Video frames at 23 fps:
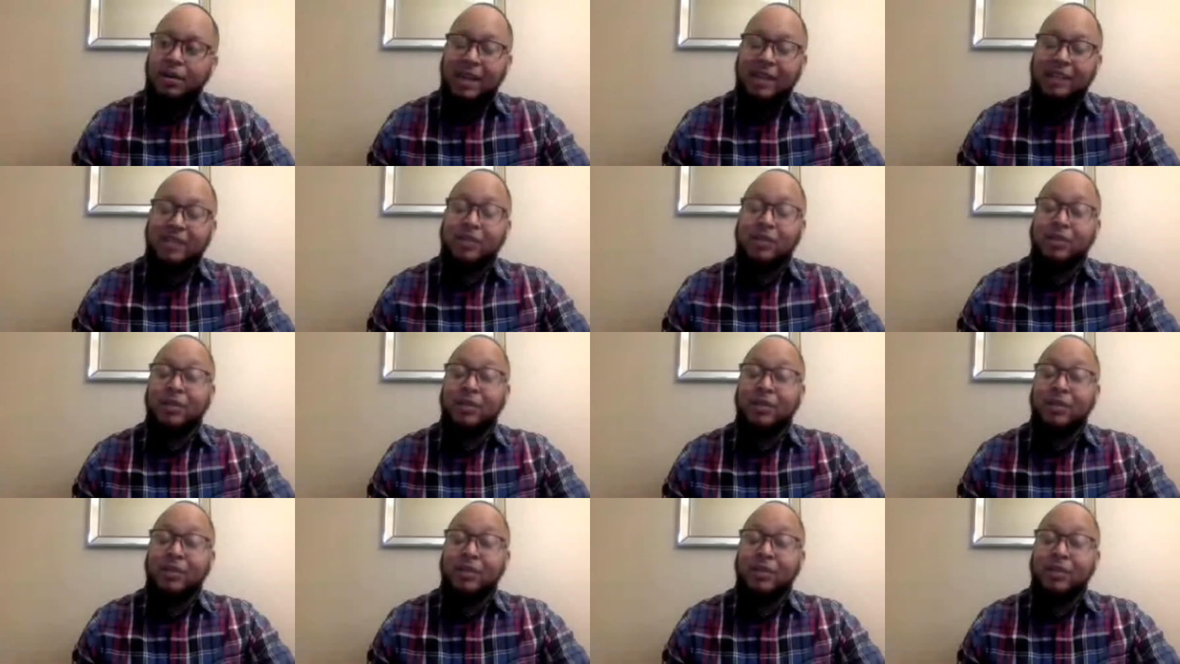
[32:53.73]
And so
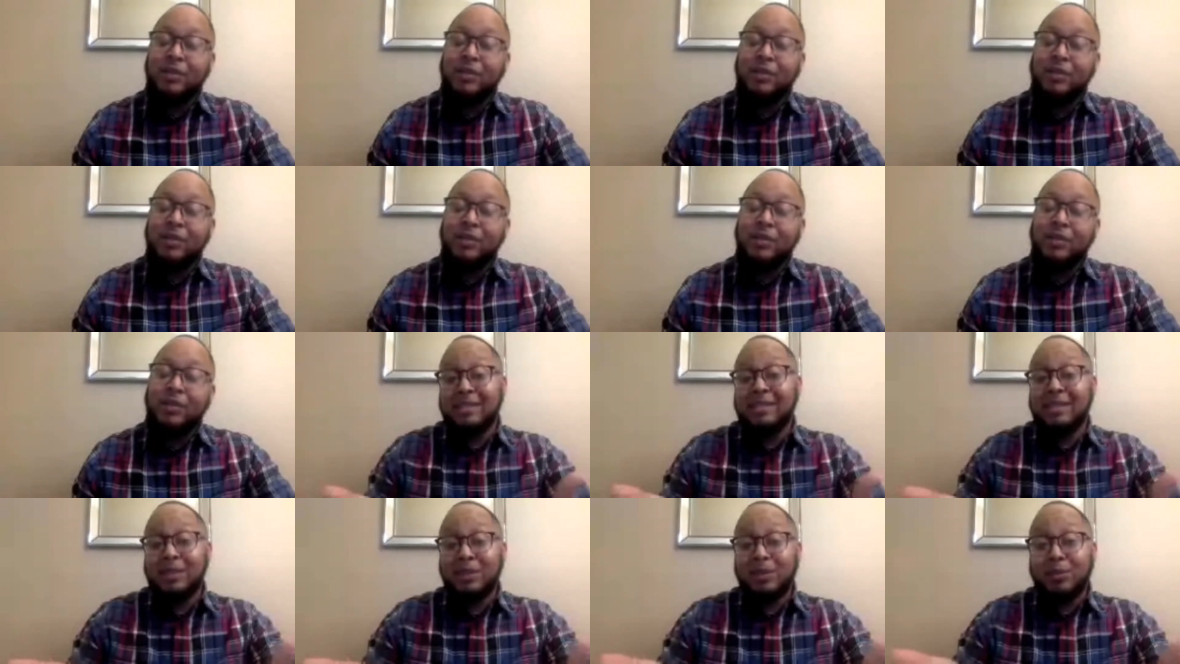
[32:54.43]

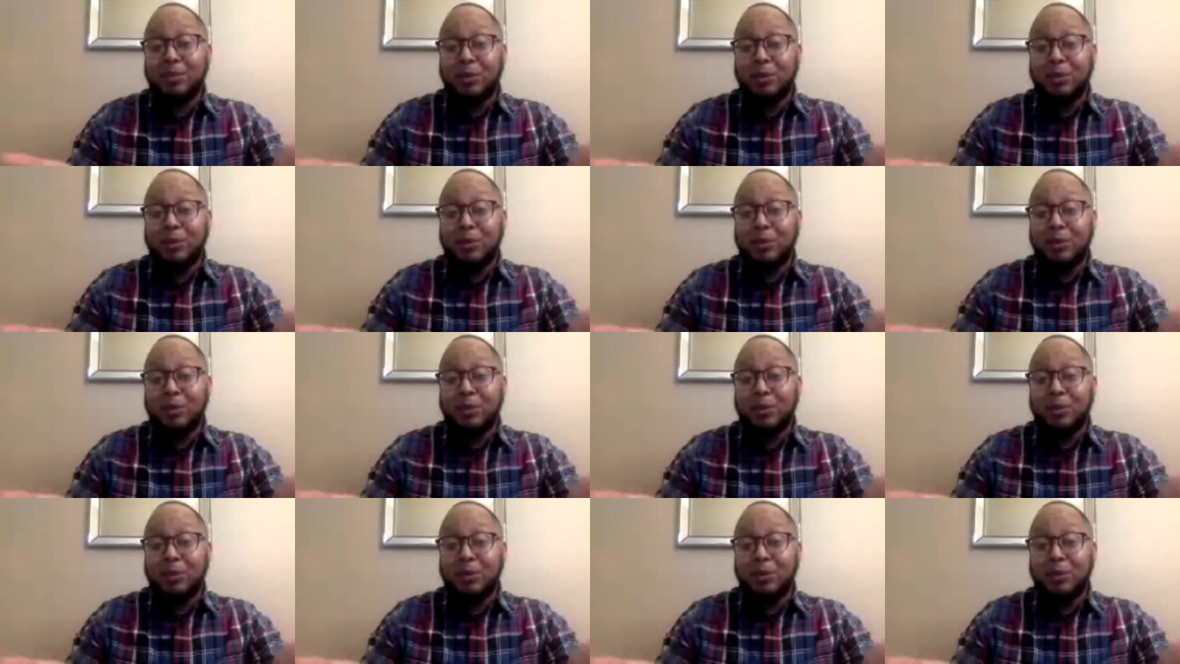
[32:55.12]
that's an
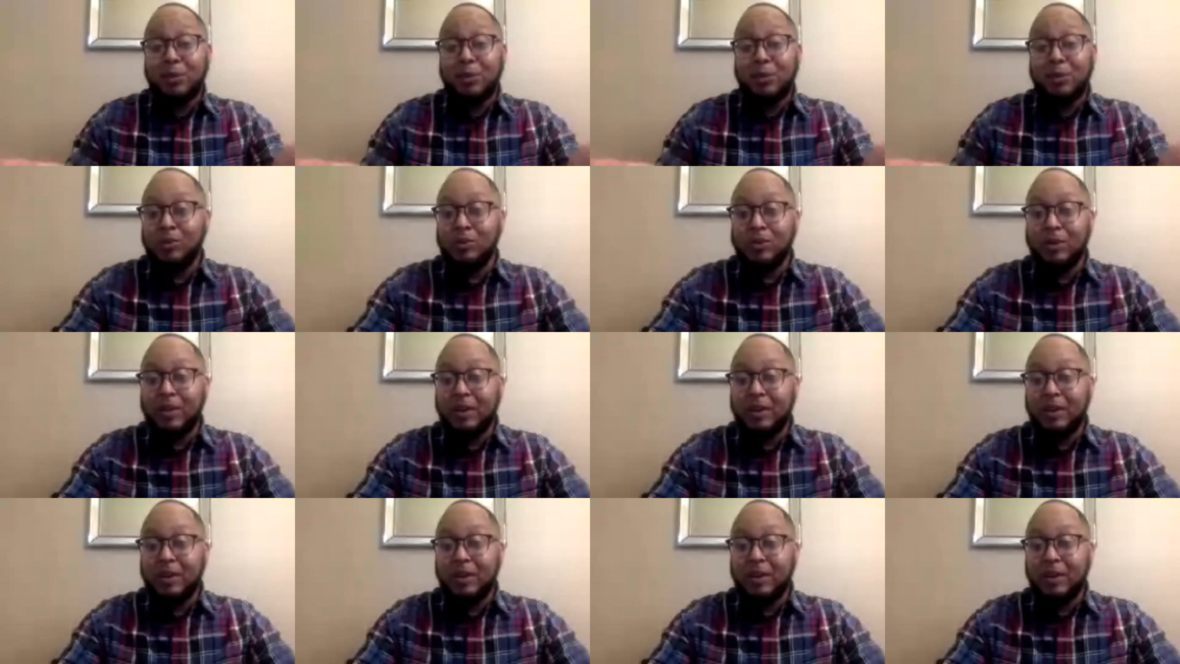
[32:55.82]
important thing too.
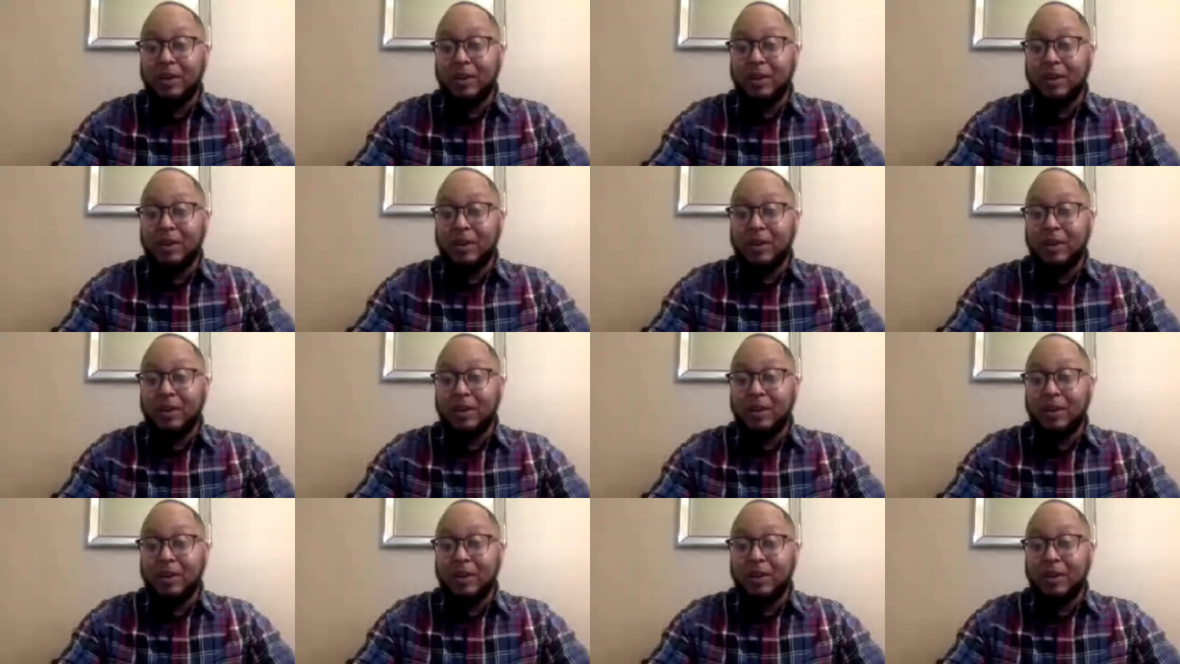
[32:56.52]
If,